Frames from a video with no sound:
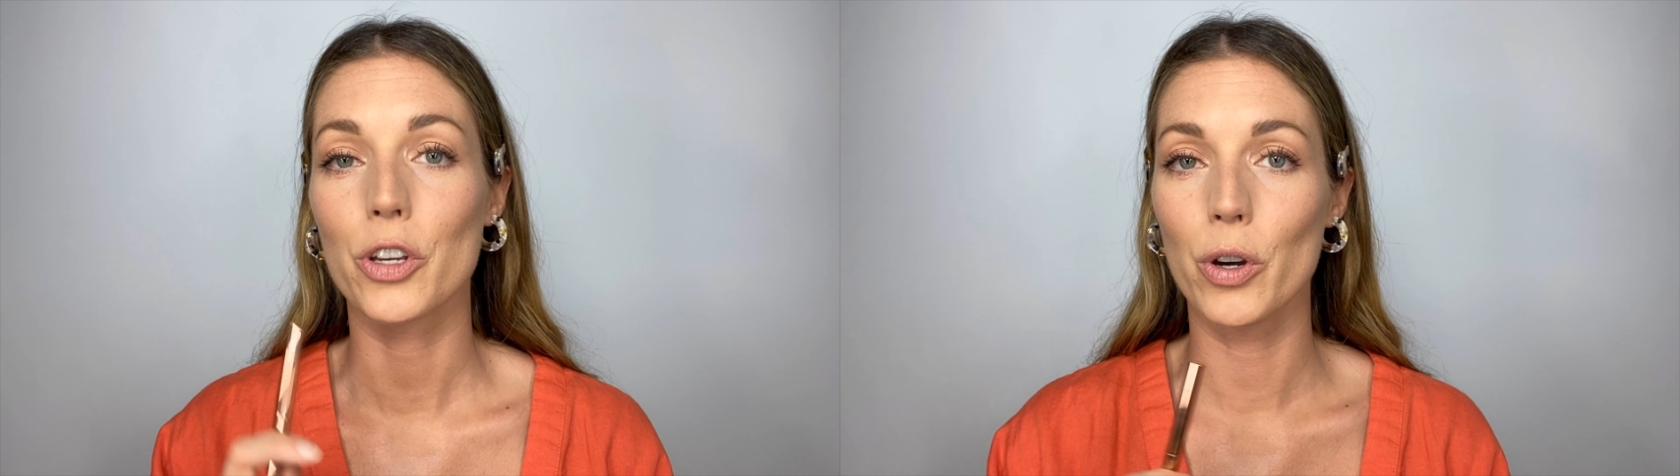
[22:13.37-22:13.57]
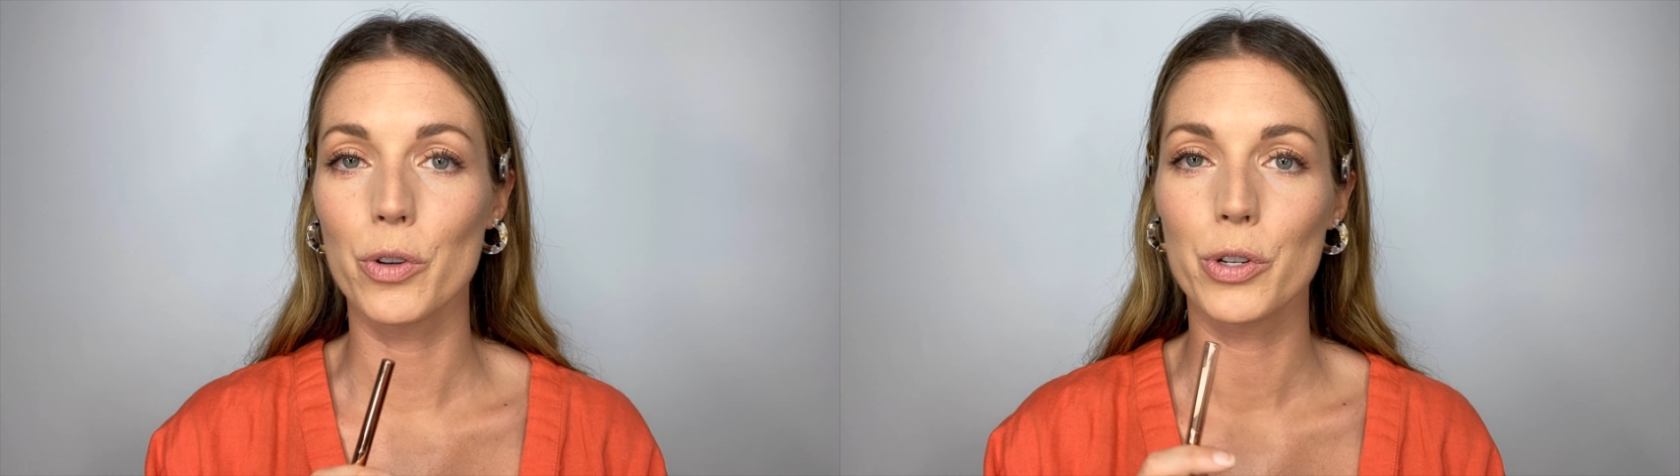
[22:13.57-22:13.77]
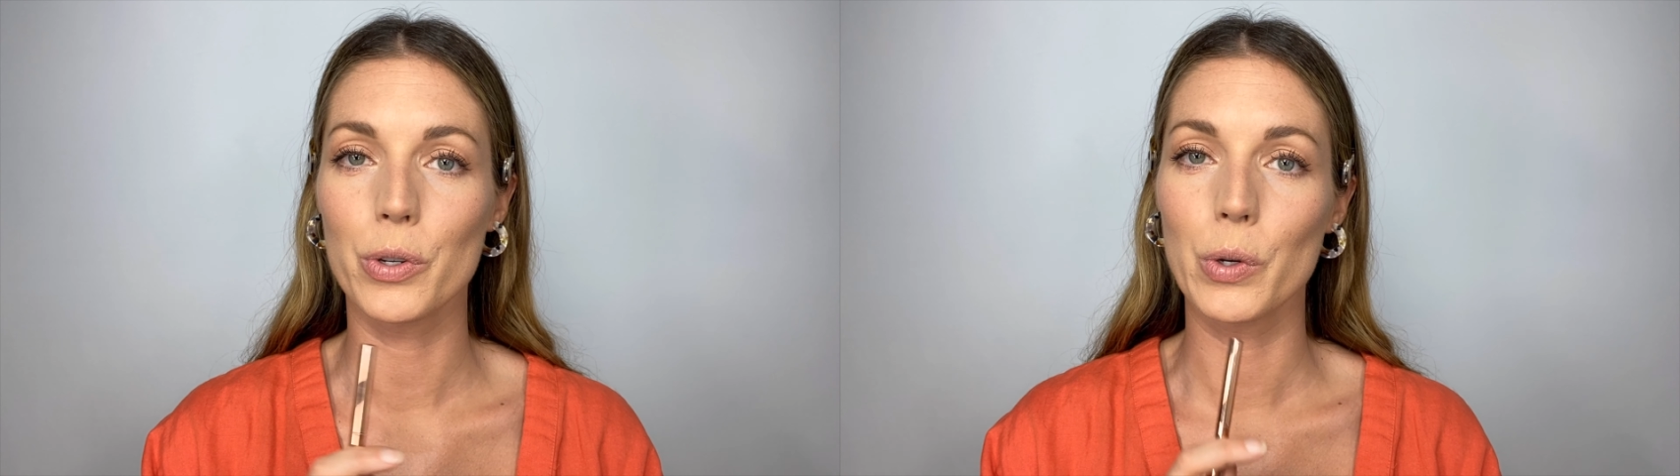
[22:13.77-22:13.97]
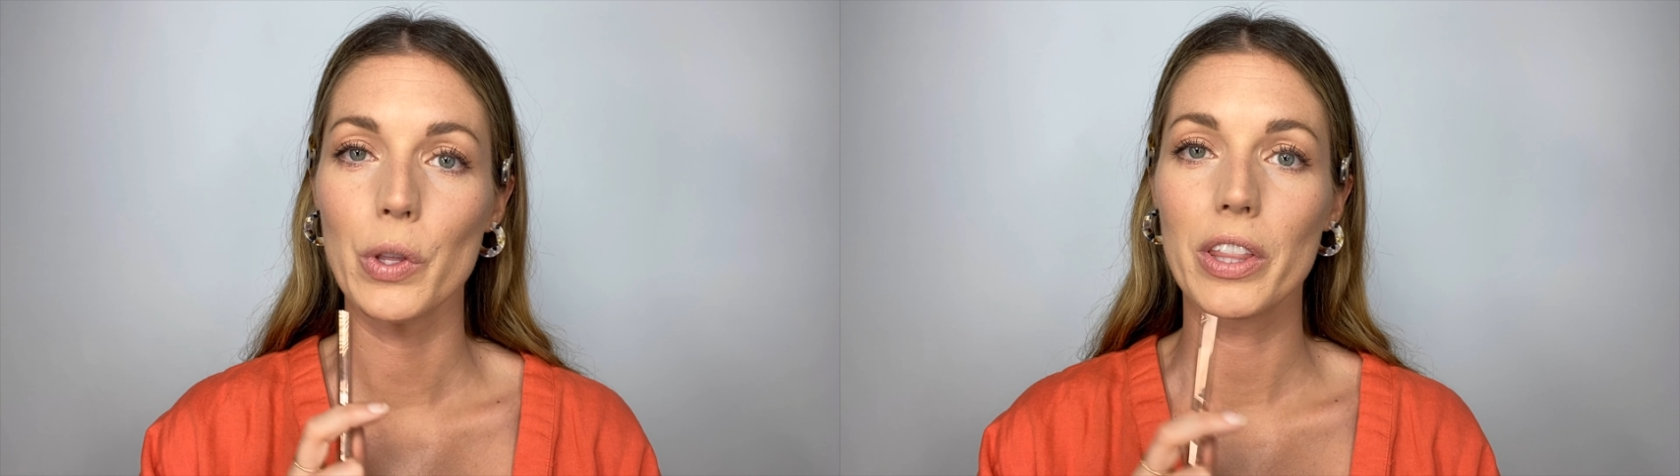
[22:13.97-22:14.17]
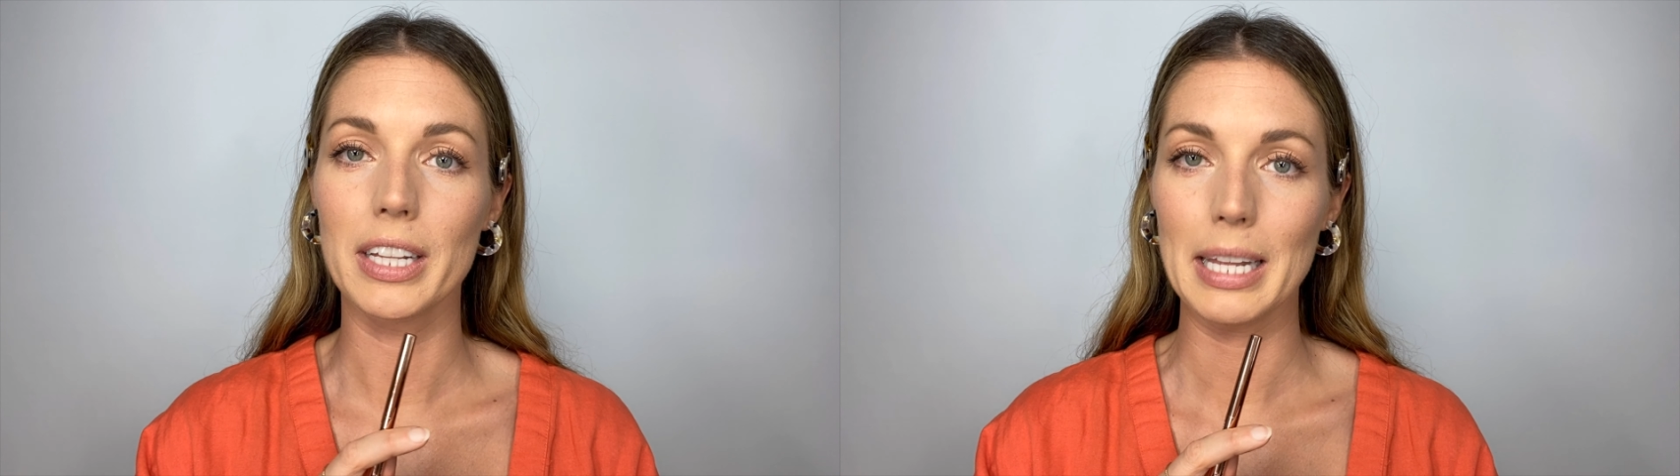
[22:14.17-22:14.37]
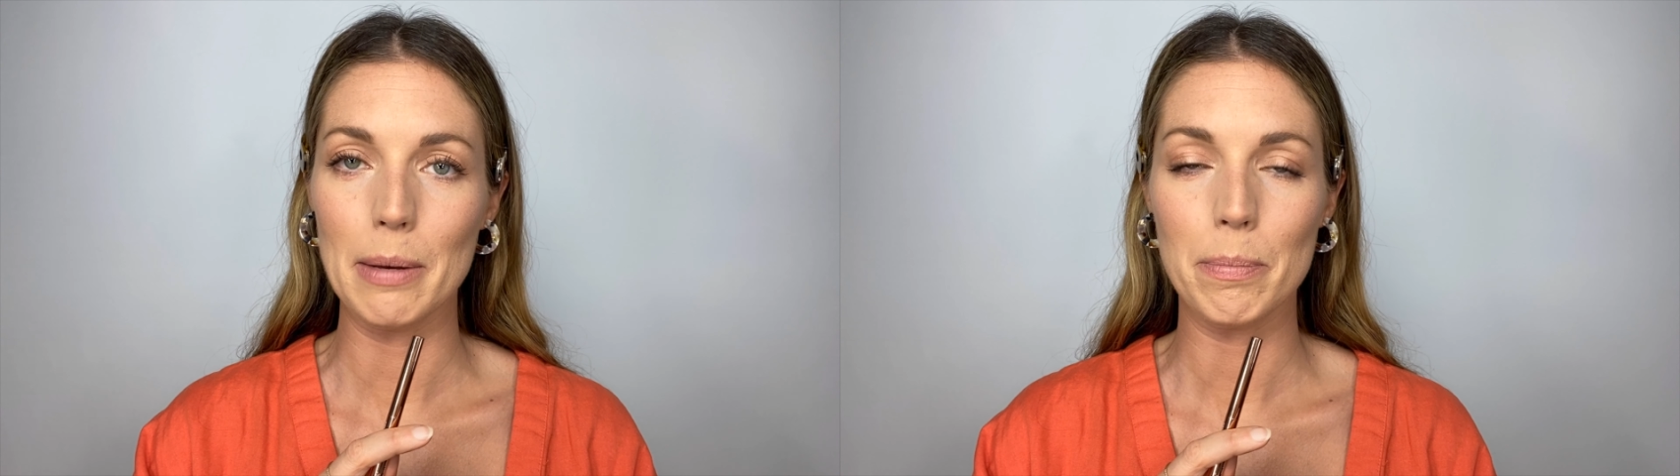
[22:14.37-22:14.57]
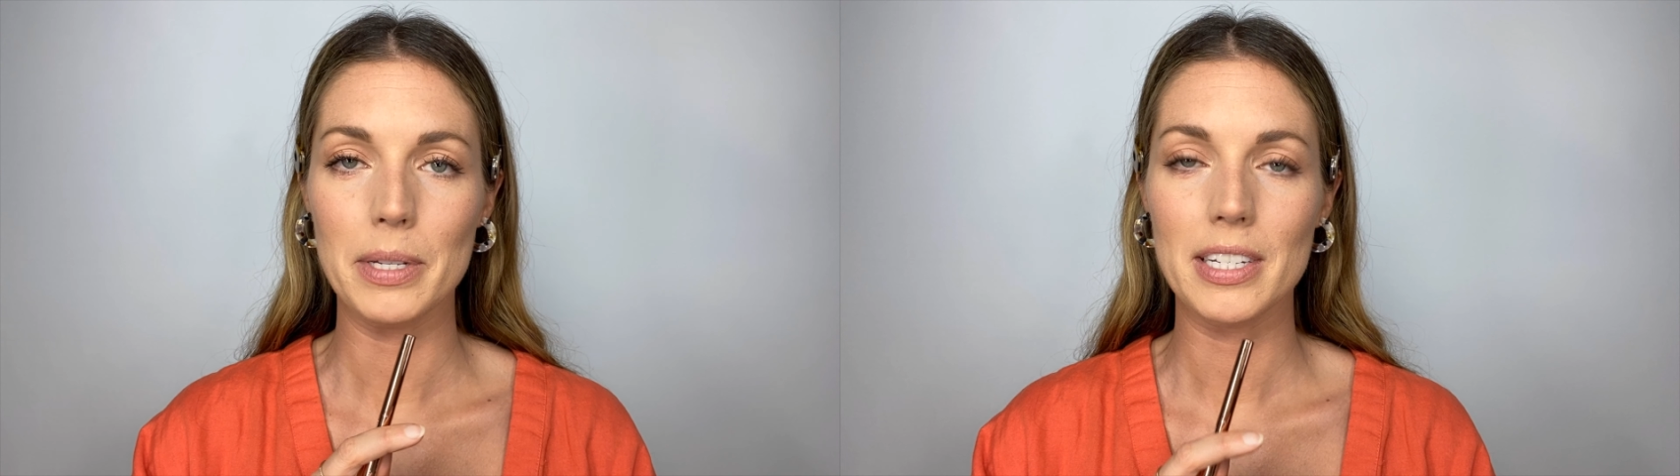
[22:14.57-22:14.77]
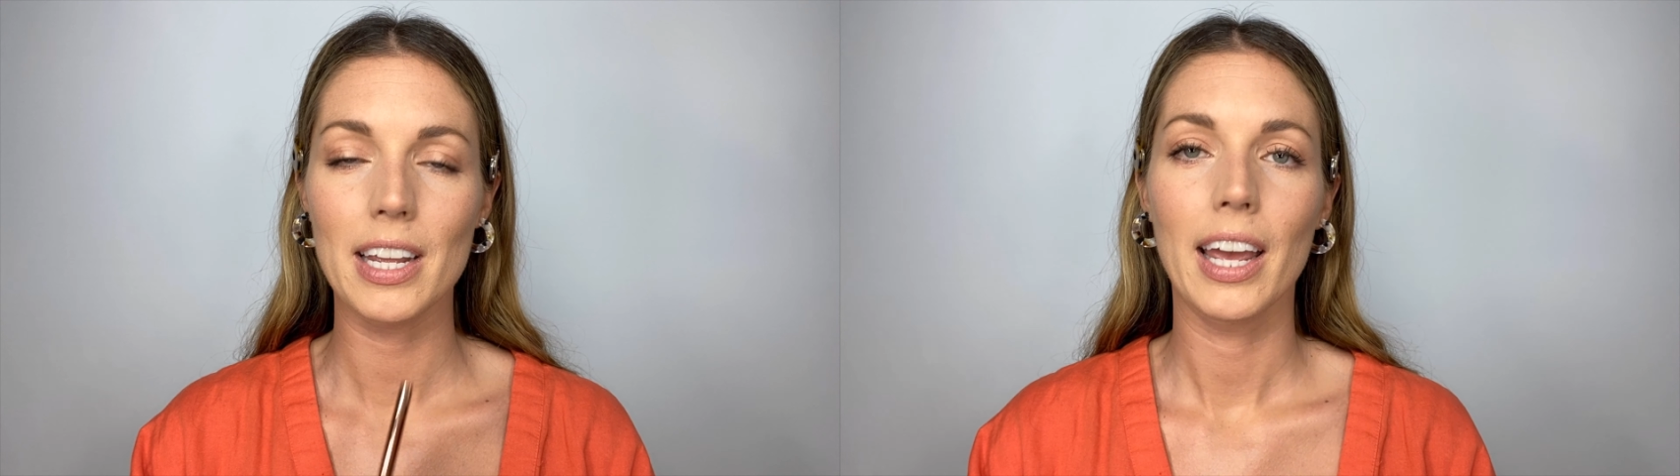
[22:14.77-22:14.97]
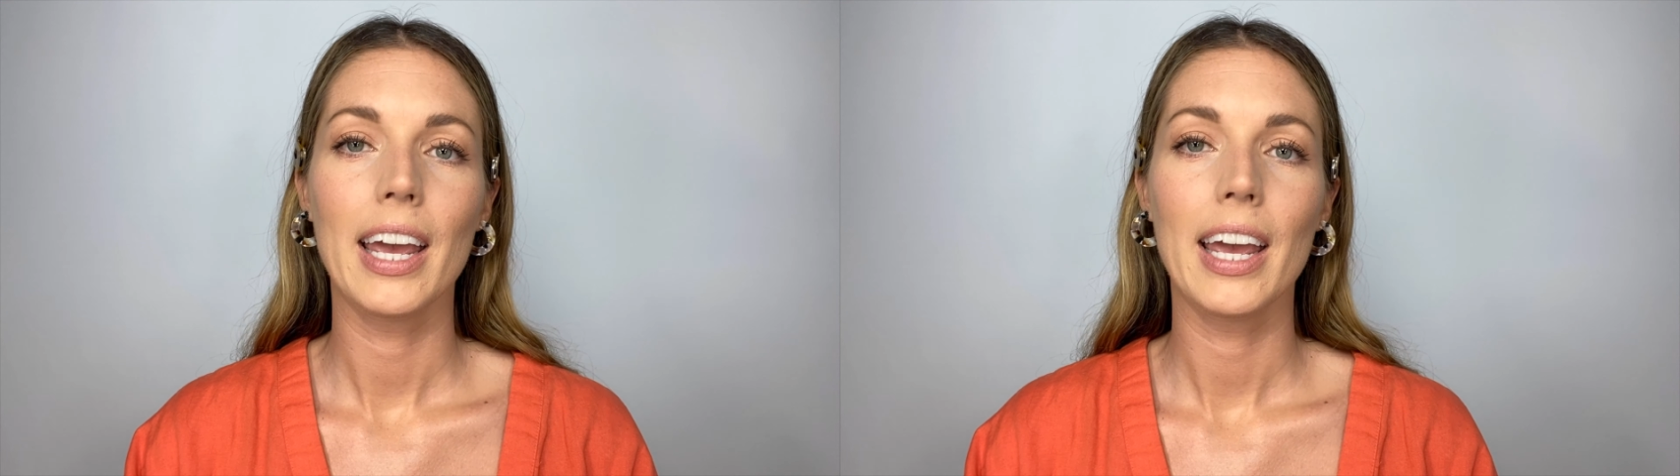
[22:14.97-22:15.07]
go to the lips.